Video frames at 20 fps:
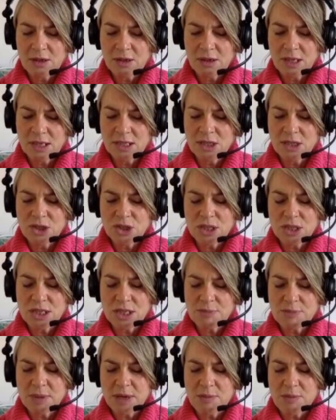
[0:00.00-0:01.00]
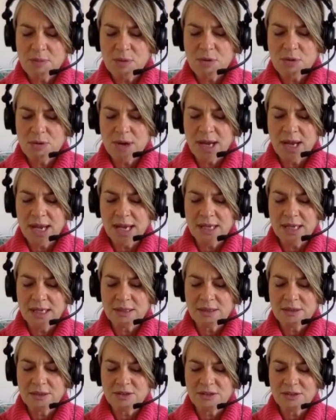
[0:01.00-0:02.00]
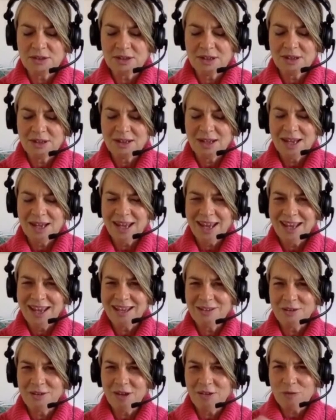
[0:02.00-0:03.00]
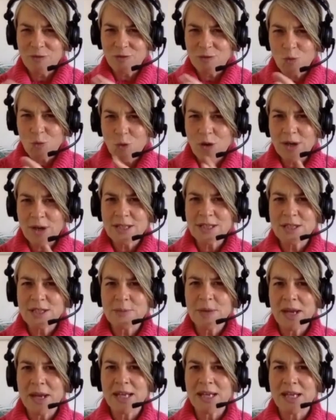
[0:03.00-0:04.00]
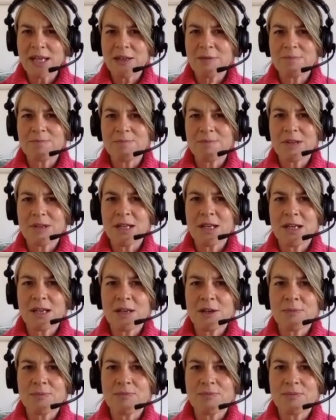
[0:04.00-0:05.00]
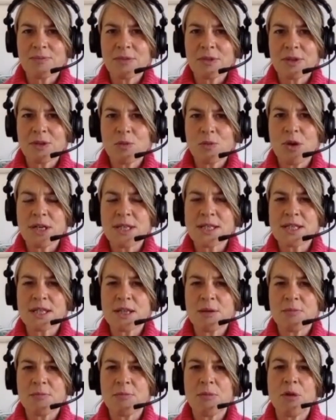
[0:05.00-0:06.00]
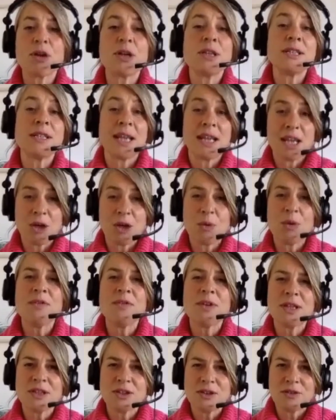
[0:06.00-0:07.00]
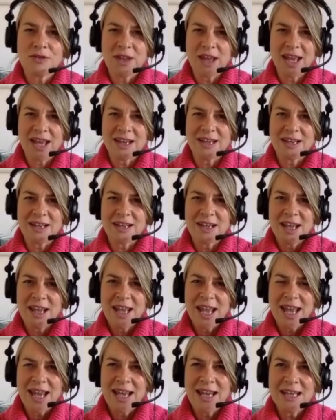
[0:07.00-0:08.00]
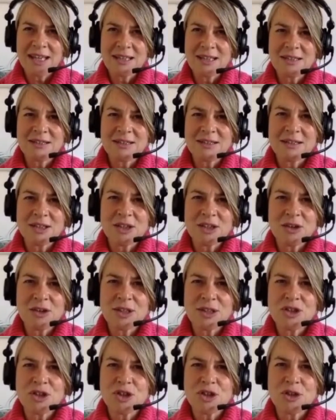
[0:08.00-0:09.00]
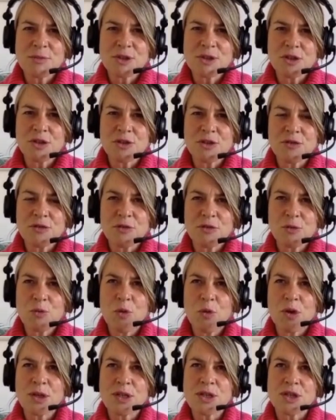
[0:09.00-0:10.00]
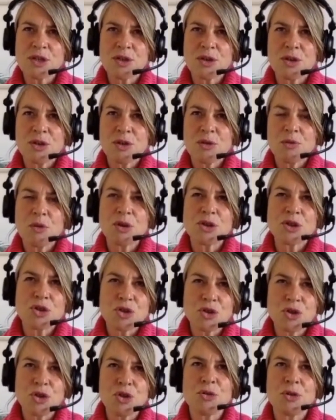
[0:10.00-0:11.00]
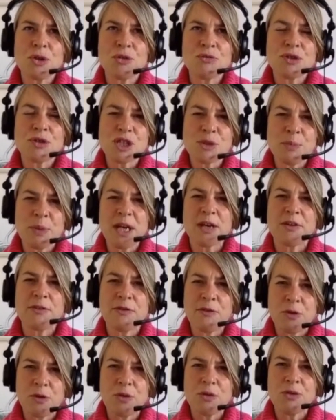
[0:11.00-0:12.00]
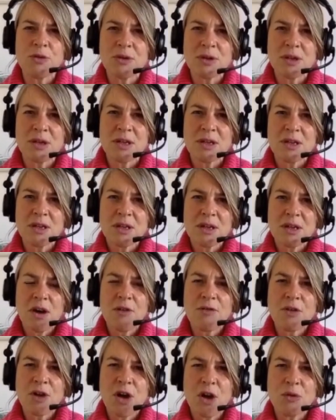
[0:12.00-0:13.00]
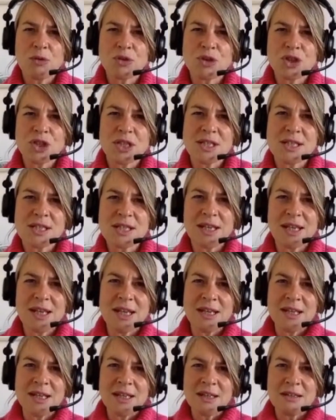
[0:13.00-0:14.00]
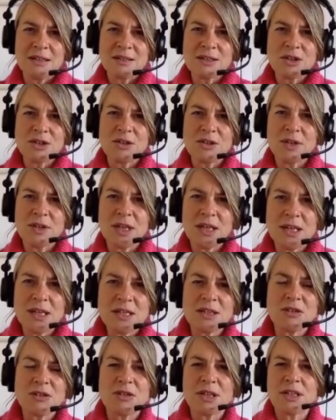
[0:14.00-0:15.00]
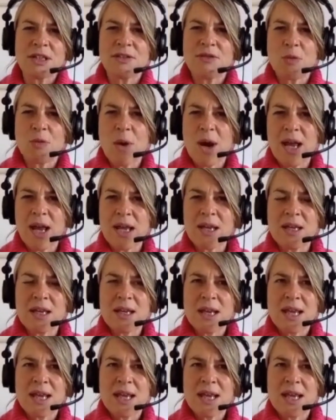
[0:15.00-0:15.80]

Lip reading: indigenous people, and have wanted to make it in a what is the modern day equivalent of that, and in terms of what's true and respectful of cultures in a sort of a integrative way.